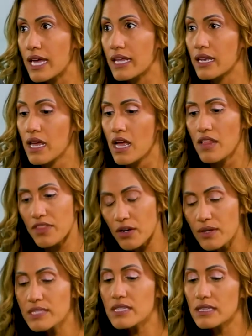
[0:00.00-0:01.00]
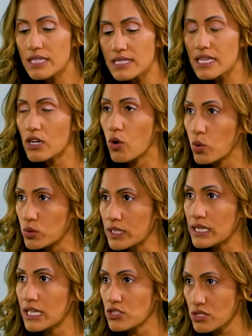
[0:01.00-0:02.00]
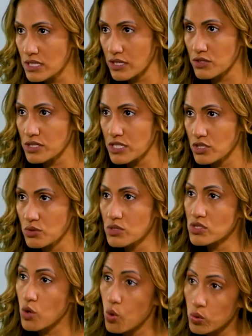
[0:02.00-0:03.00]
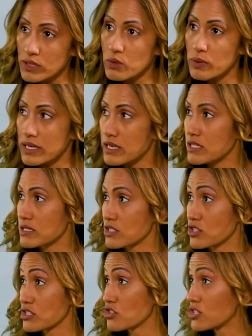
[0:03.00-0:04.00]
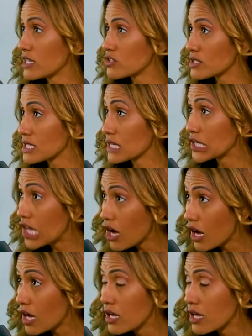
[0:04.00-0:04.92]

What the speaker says: And there is a list that only legislators can do because only we can suggest changes in the law.